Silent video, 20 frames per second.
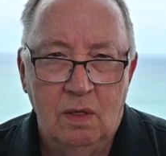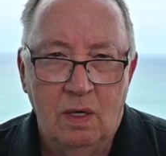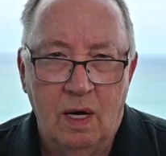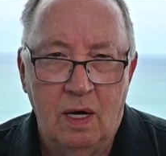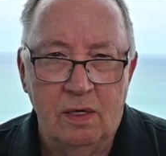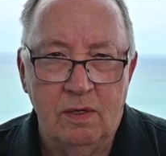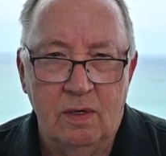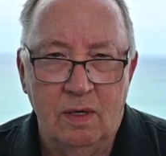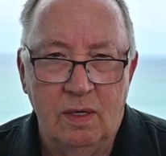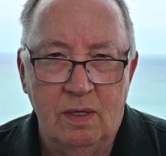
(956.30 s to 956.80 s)

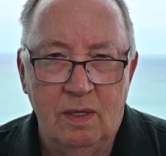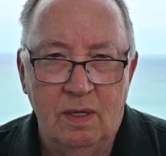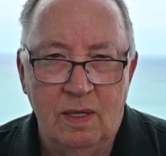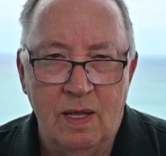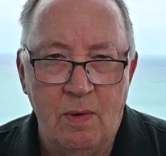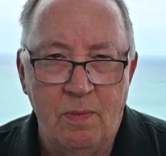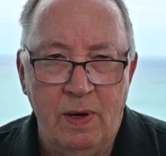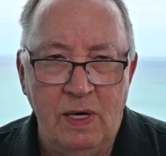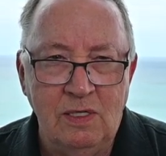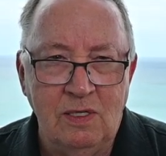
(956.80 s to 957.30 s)

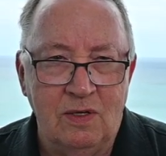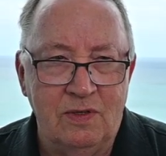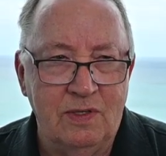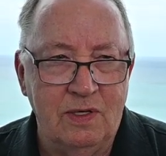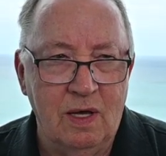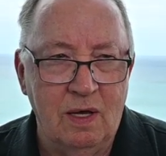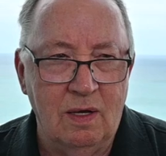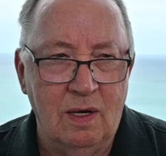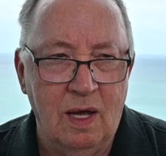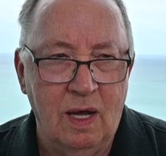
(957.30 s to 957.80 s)
That makes it
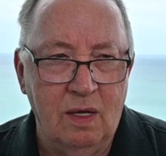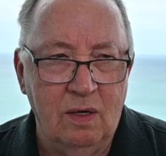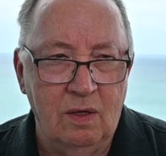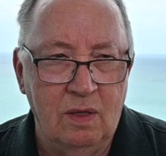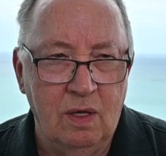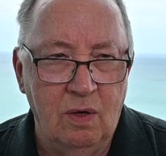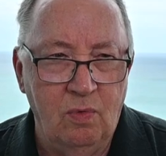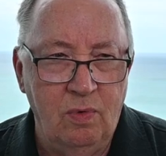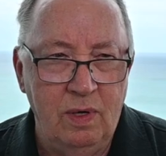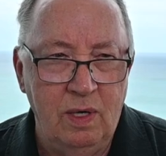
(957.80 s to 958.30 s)
sound like
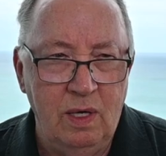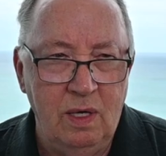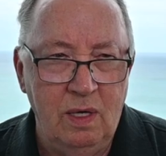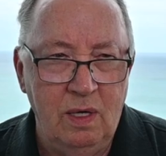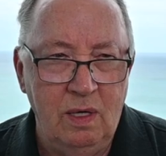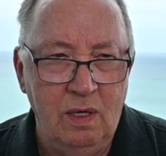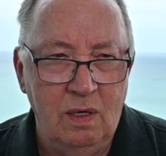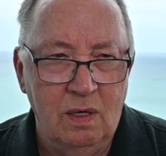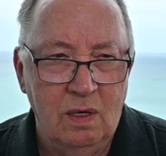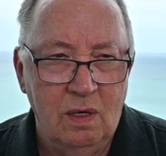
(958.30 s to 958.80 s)
that
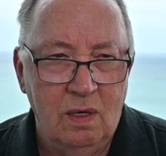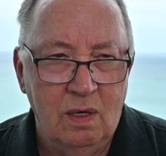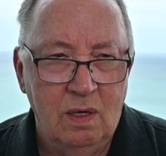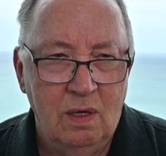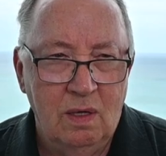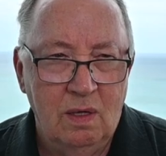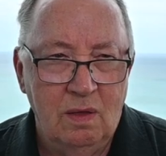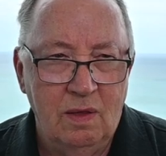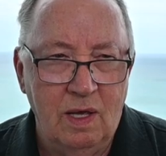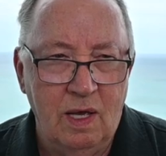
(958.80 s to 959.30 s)

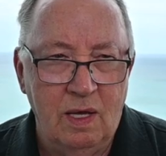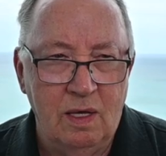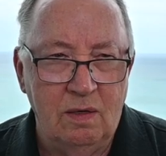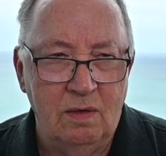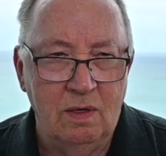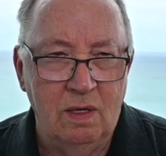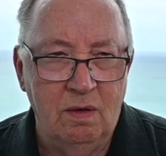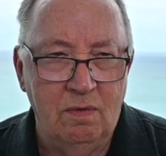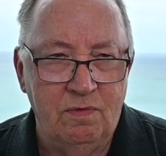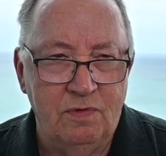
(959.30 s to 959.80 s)

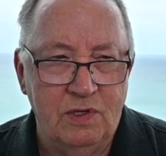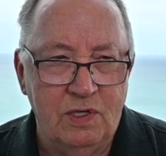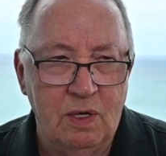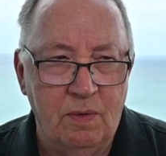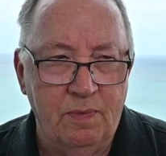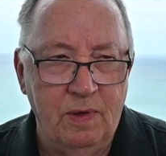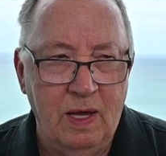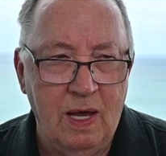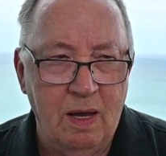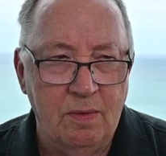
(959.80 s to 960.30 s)
if
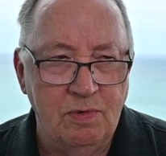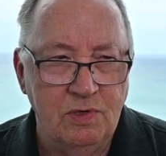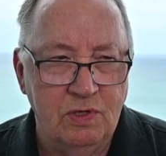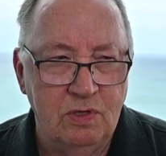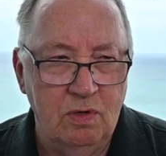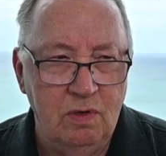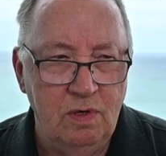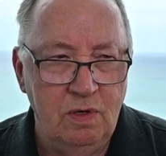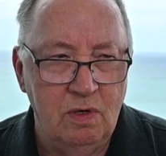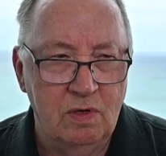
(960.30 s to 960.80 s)
something happens
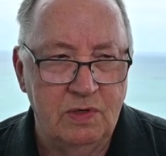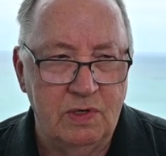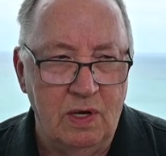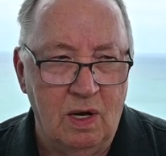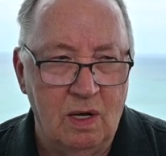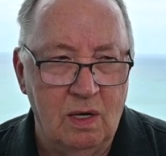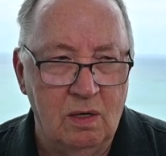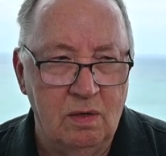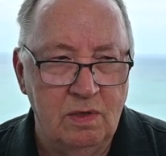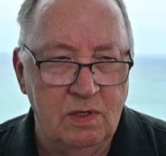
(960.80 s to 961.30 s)
to the U.S.
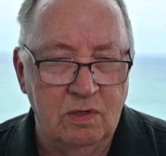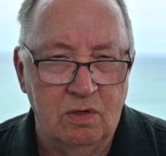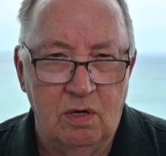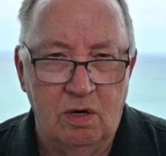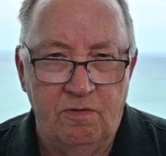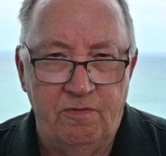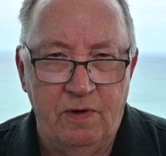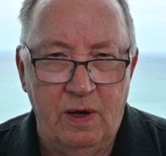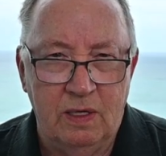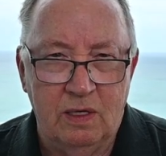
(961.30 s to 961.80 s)
dollar, it's
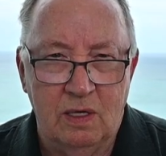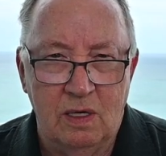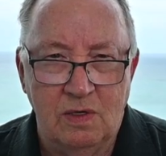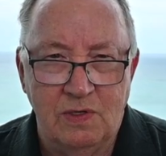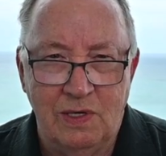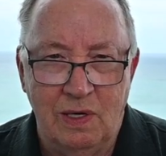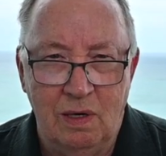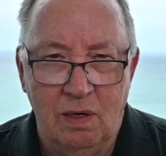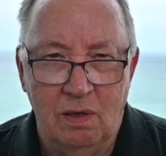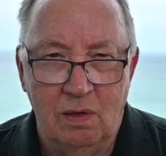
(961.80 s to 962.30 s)
going to affect
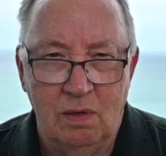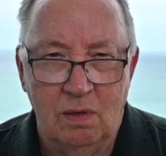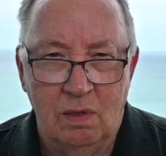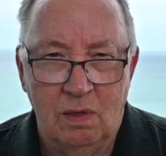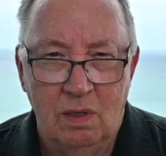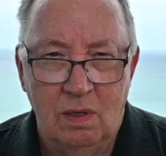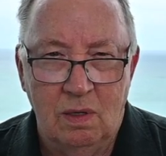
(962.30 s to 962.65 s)
us here,